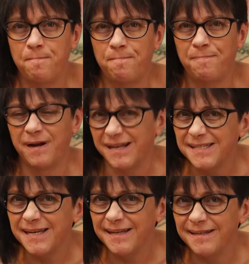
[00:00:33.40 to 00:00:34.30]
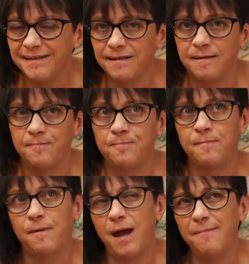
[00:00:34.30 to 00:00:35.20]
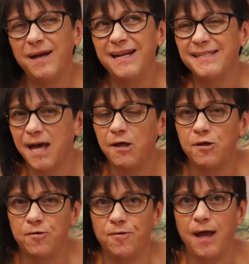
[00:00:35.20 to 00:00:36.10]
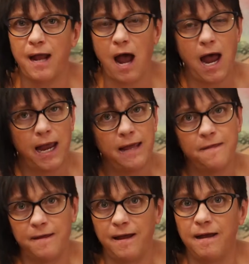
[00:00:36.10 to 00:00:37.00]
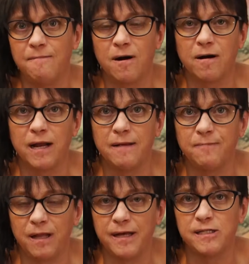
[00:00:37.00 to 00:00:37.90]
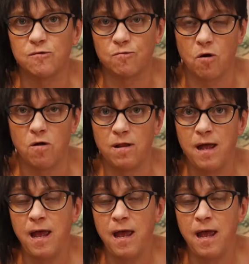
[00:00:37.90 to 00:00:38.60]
But is it? I'm going to tell you that I think marketing plays a role.